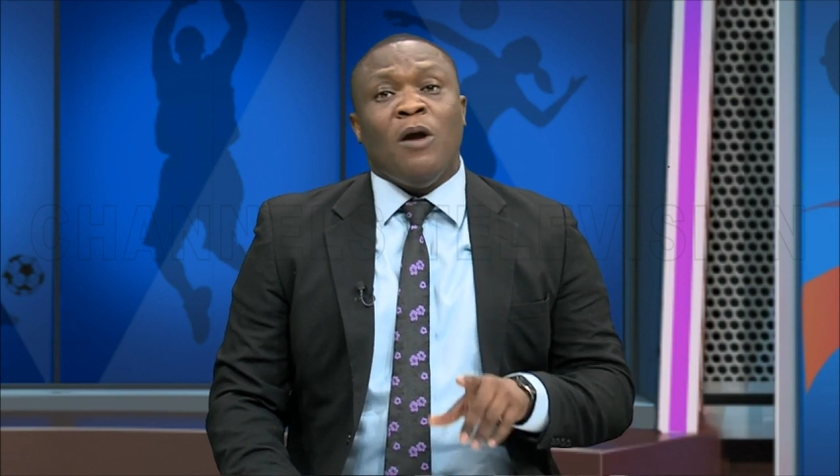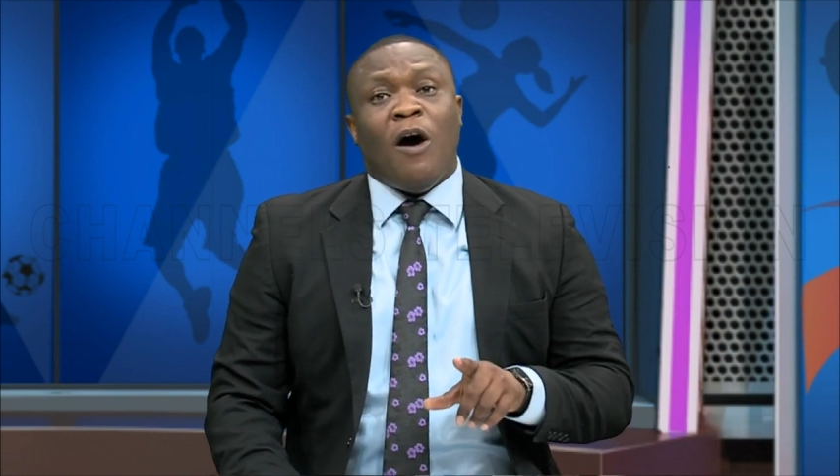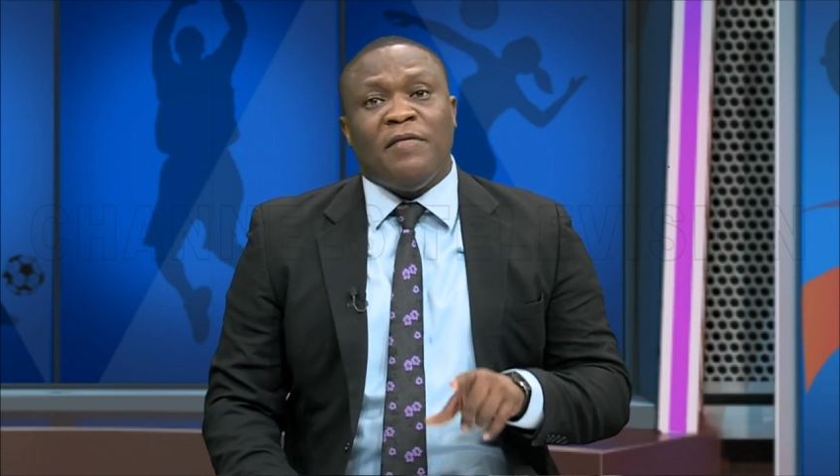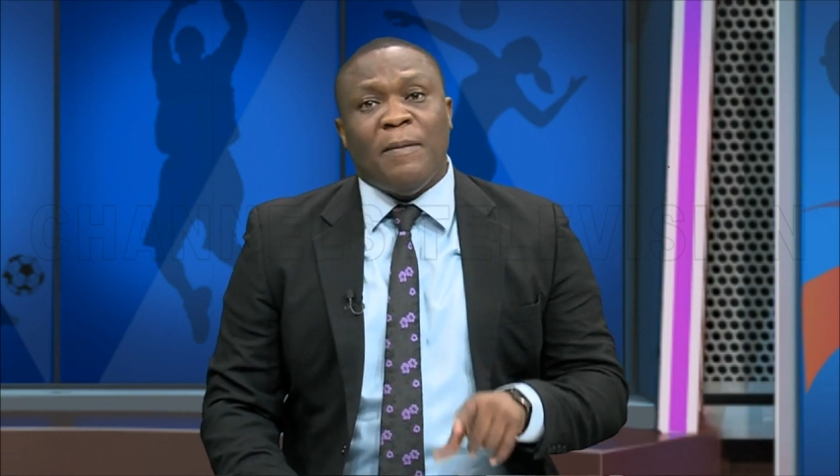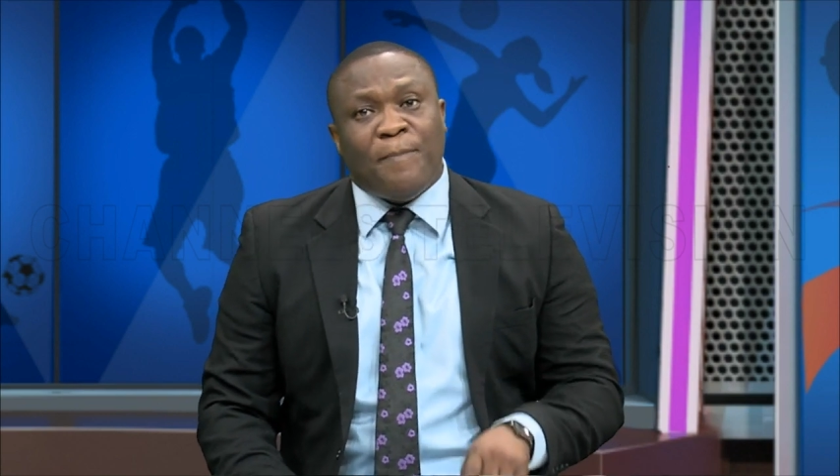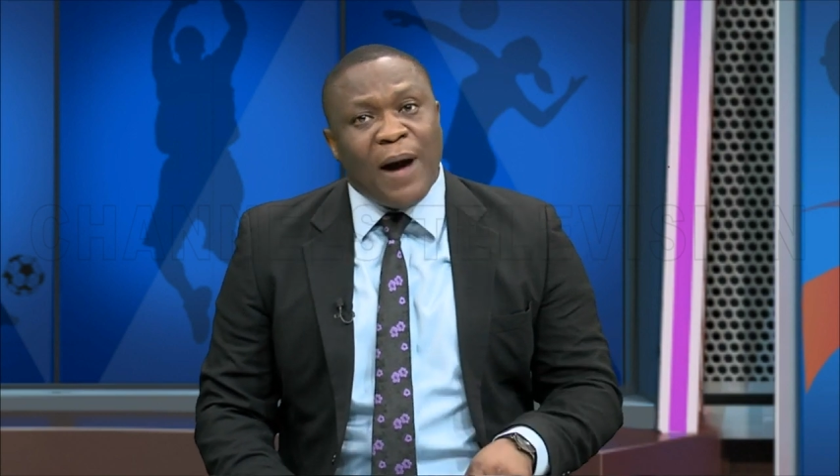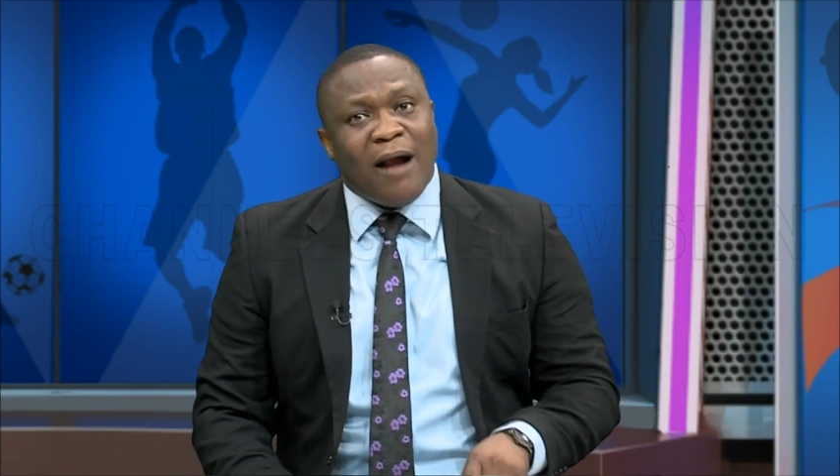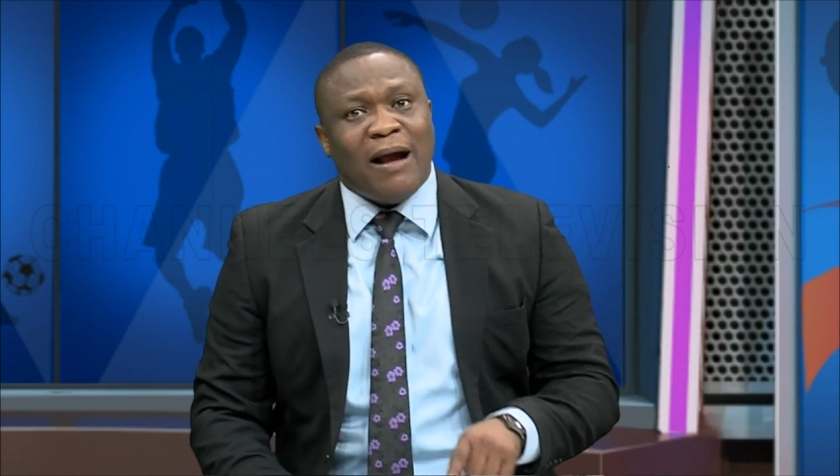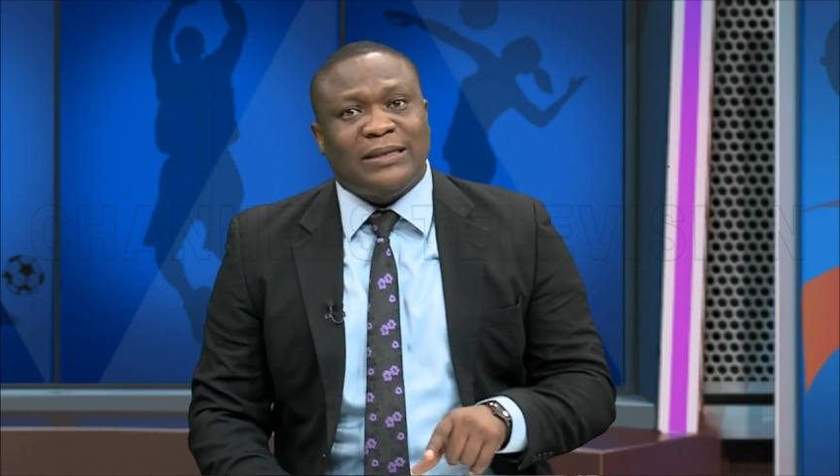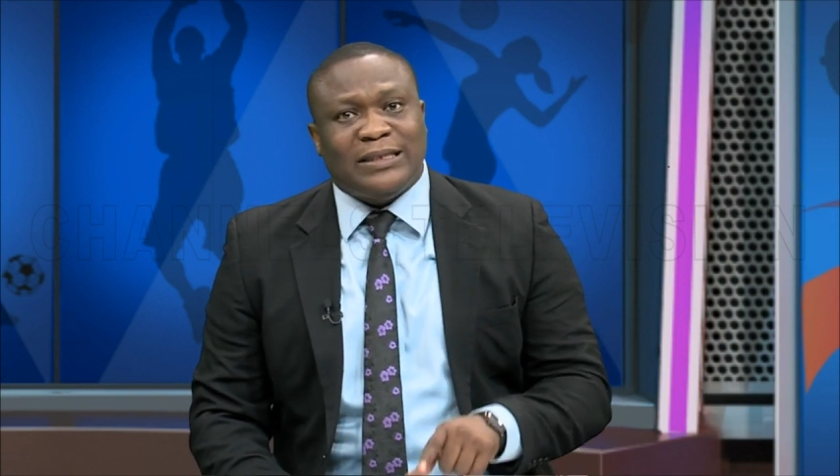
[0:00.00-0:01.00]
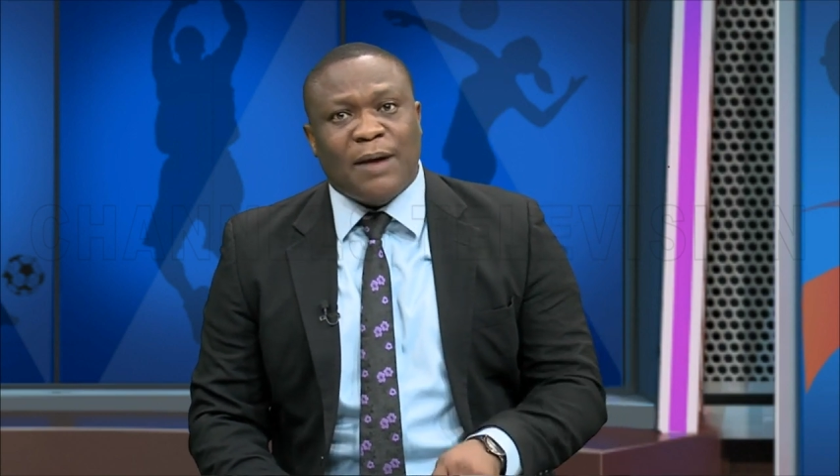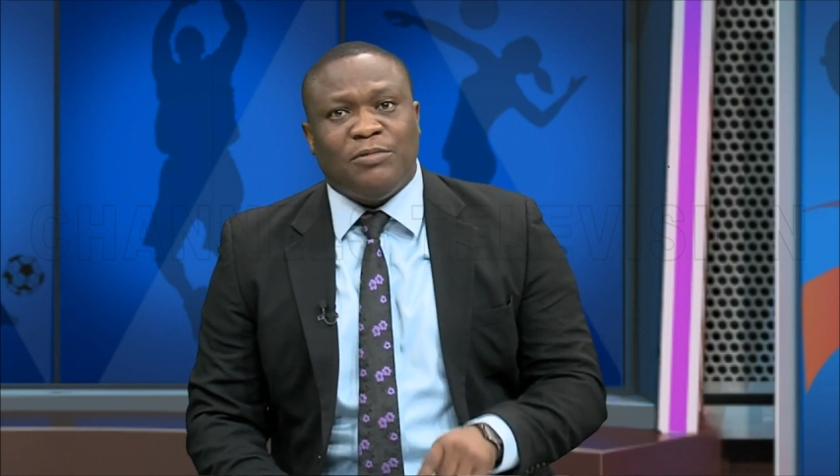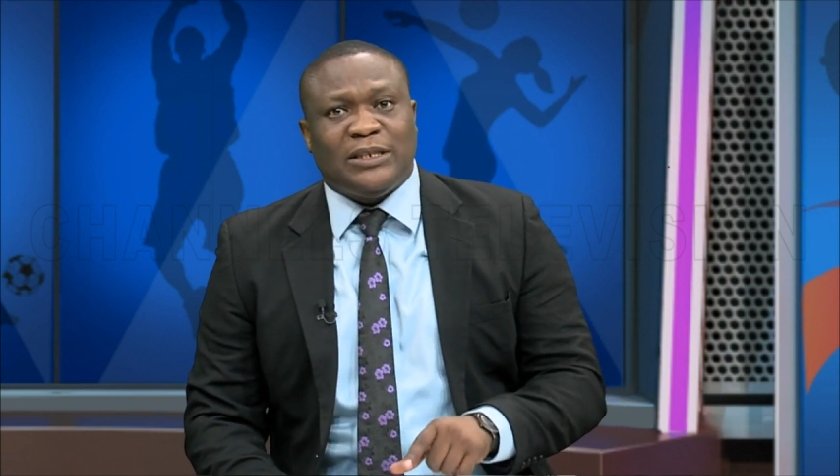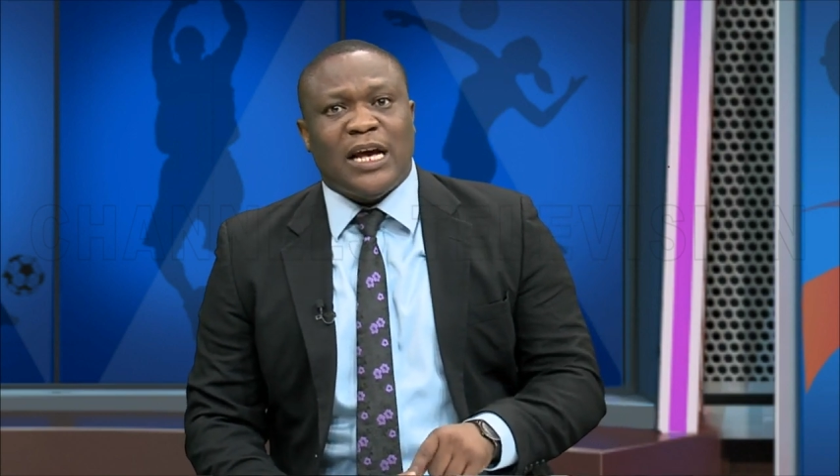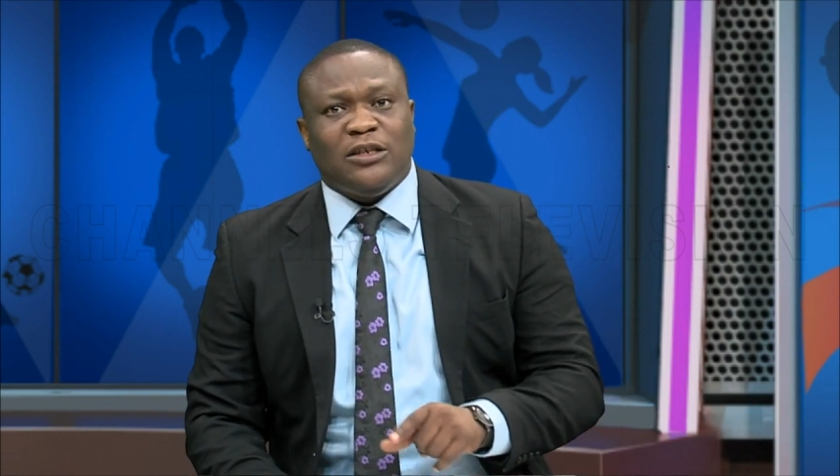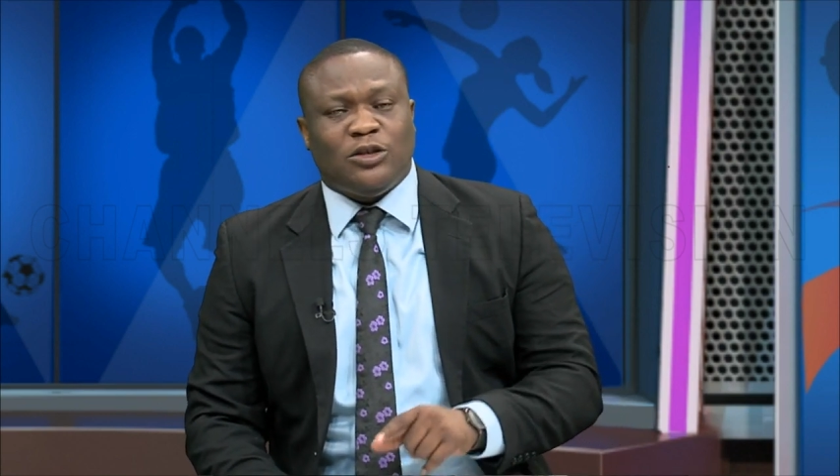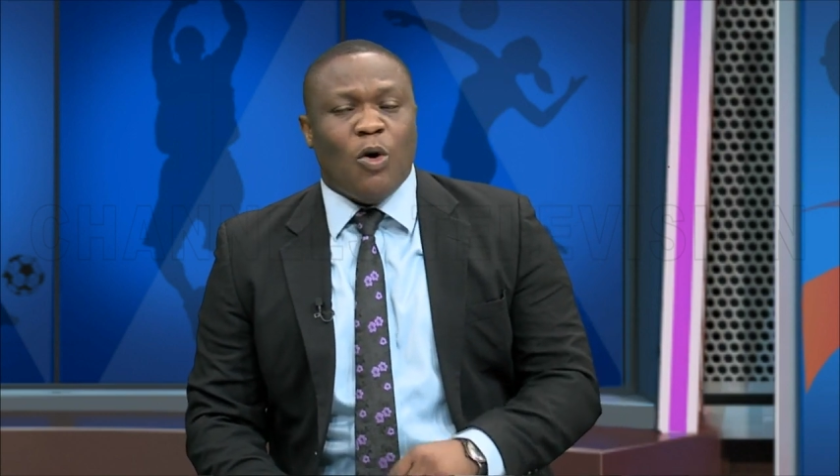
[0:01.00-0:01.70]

of the Para Table Tennis